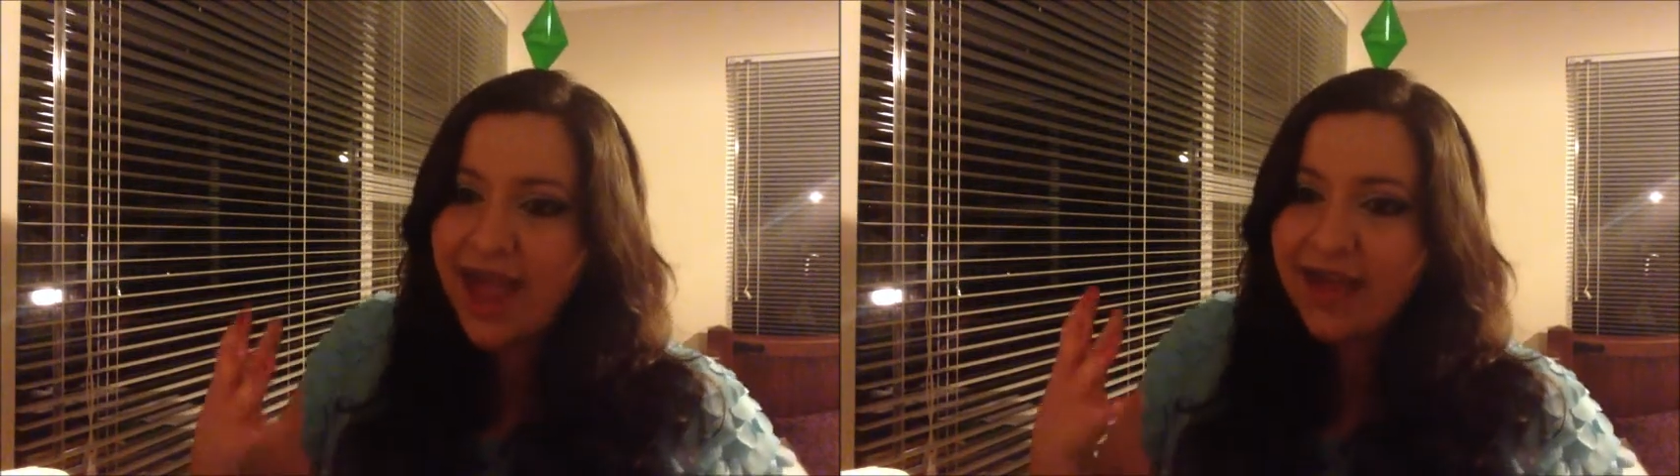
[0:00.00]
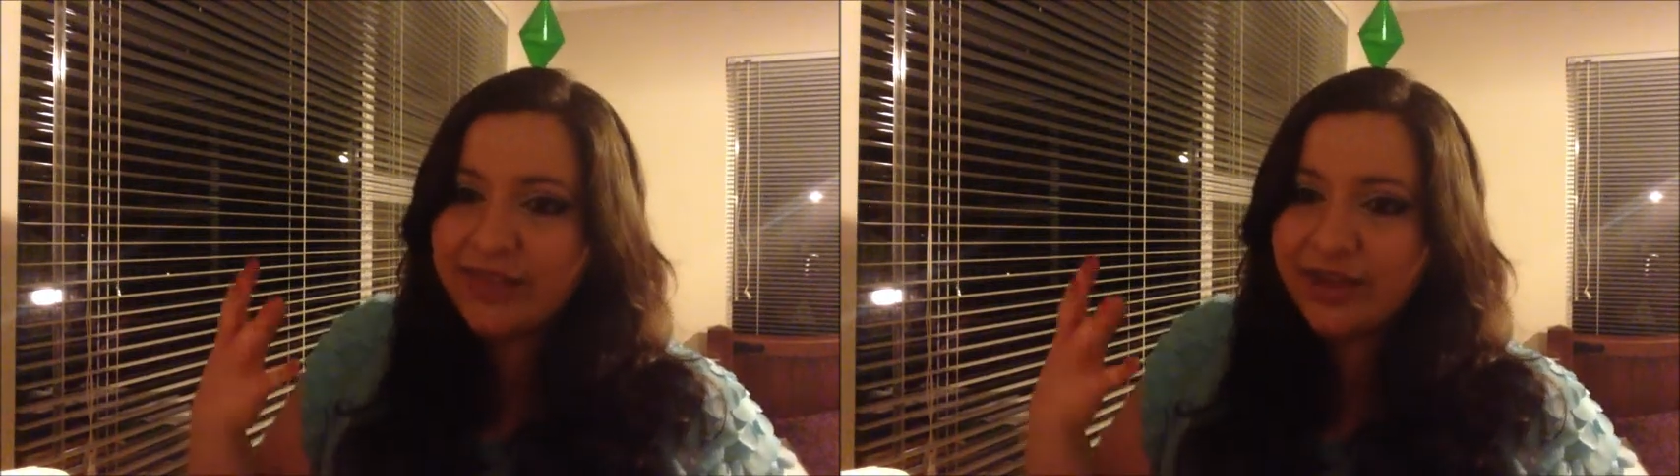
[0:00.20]

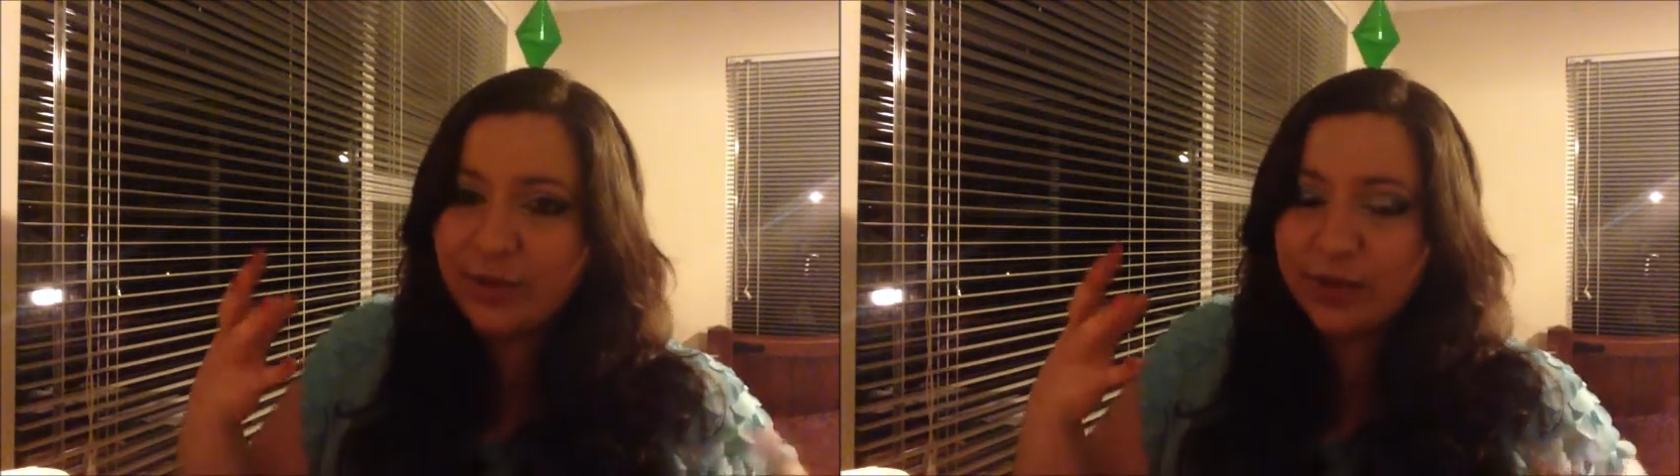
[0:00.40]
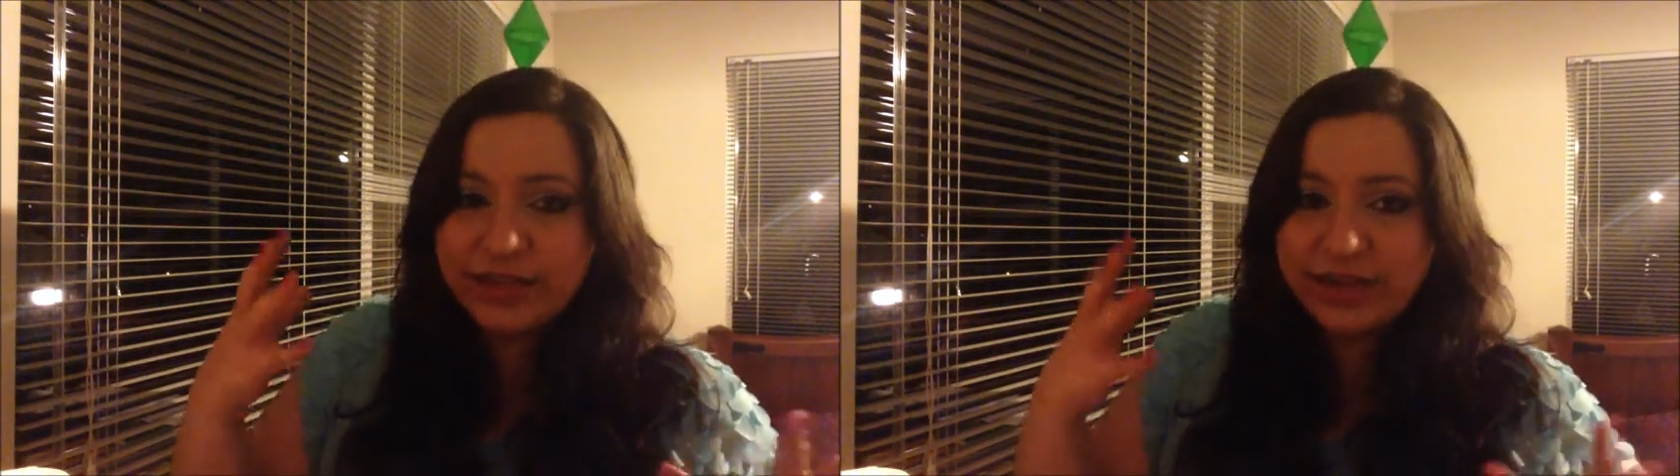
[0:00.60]
And
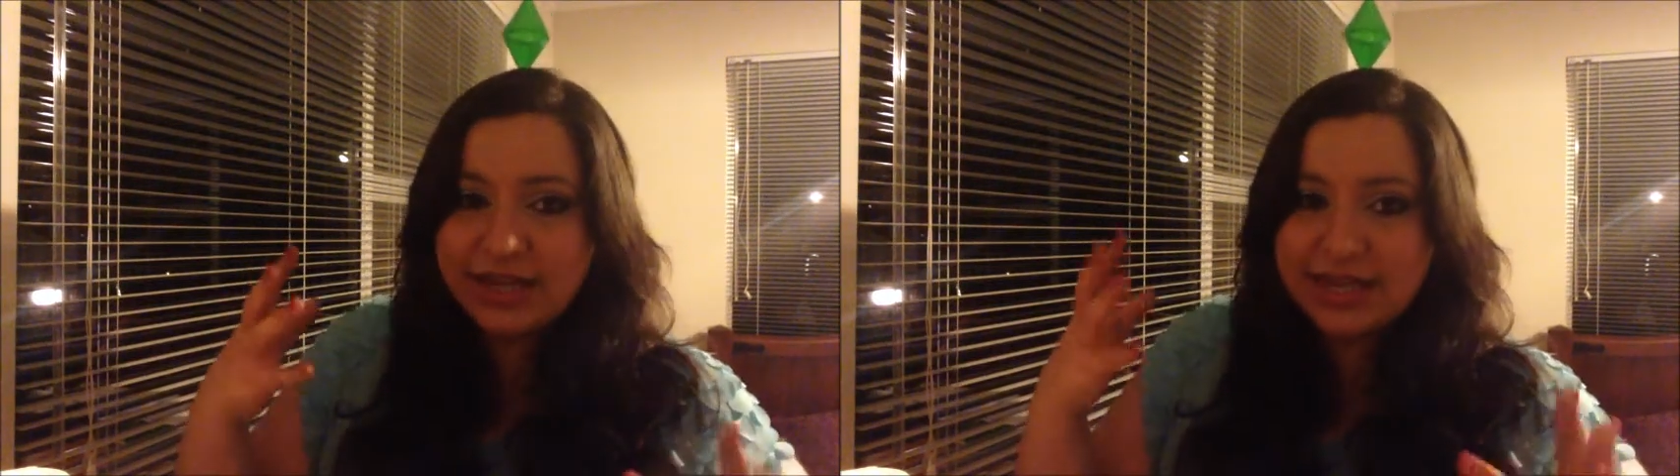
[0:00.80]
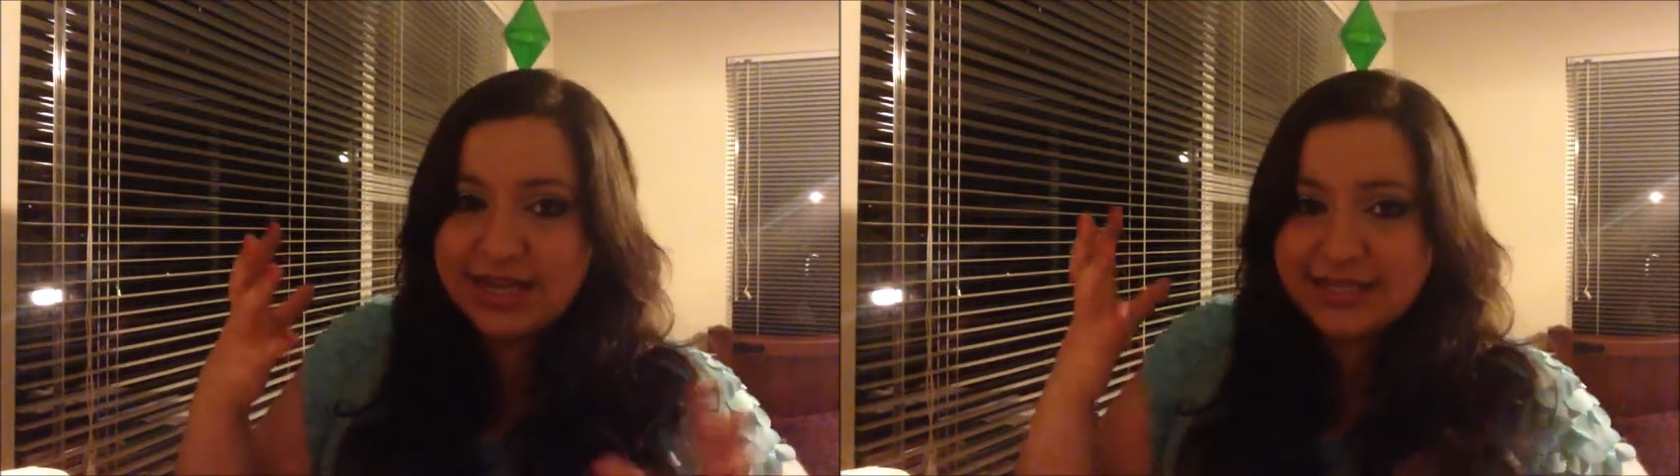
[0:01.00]
then when they're
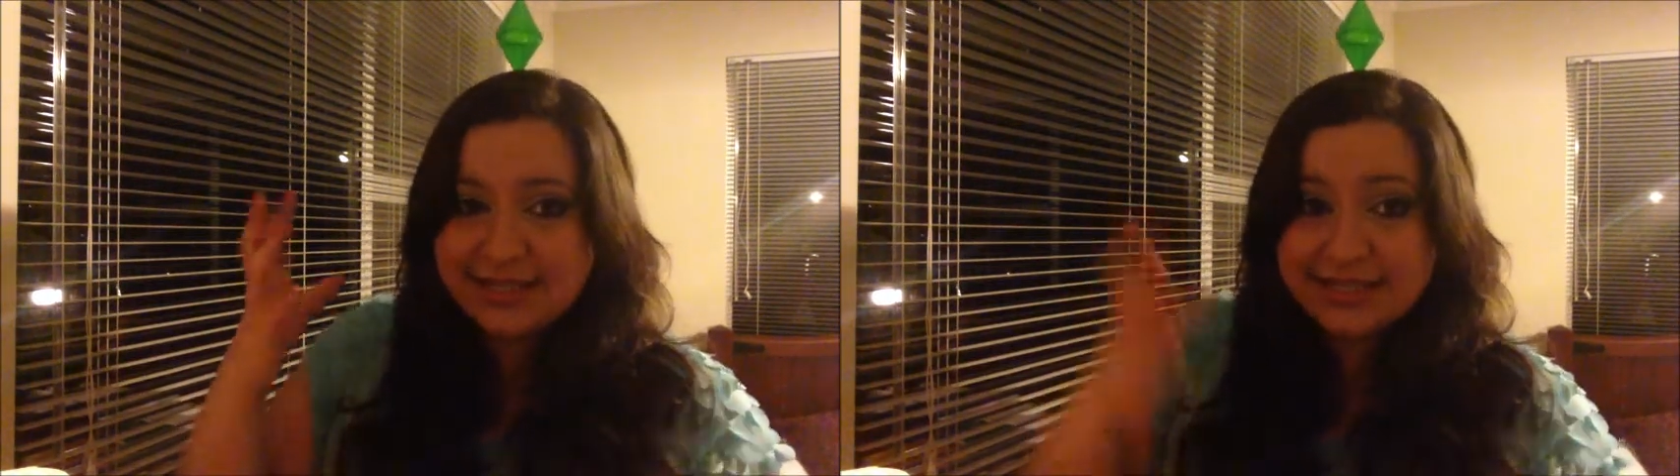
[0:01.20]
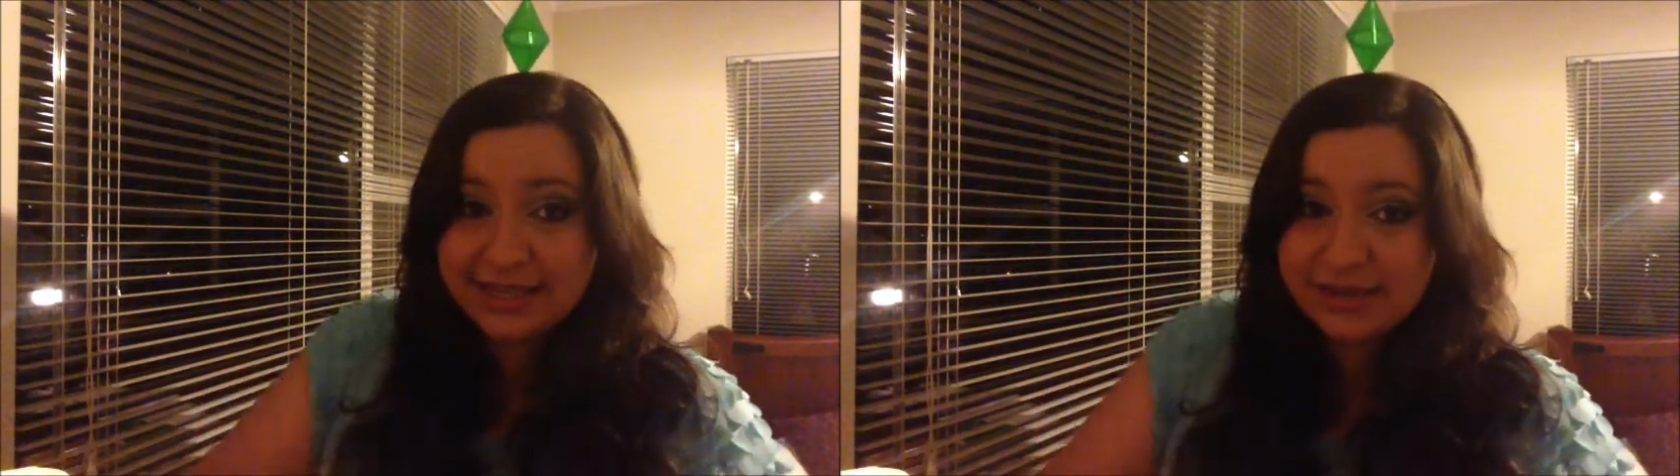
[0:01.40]
in their
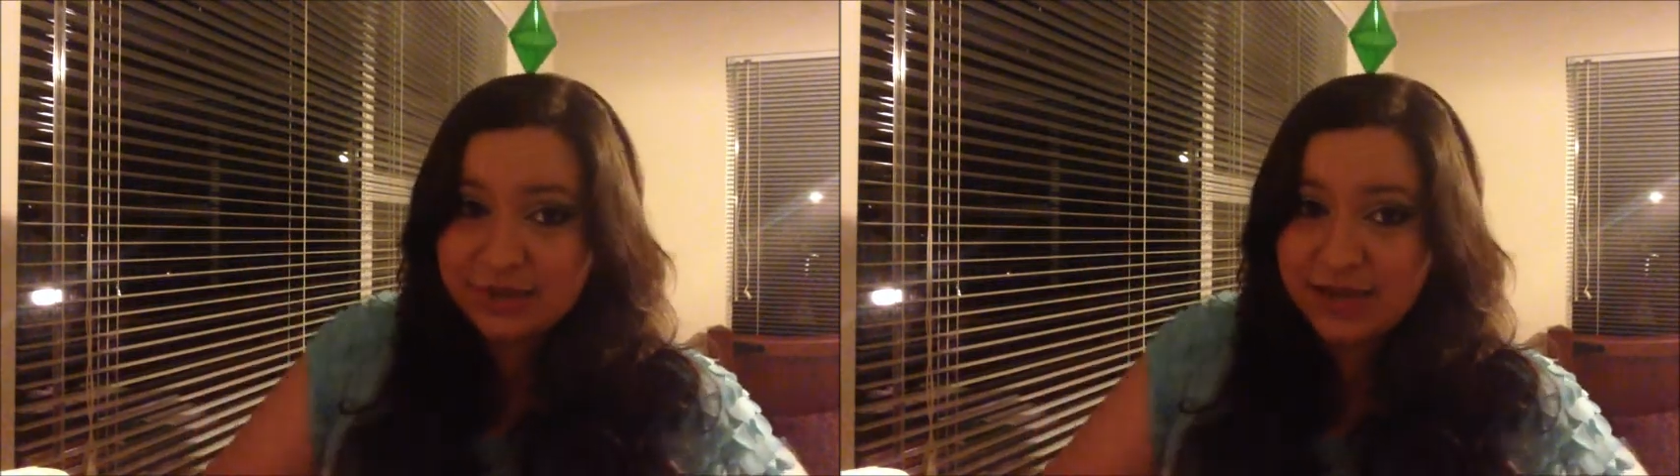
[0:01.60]
sleep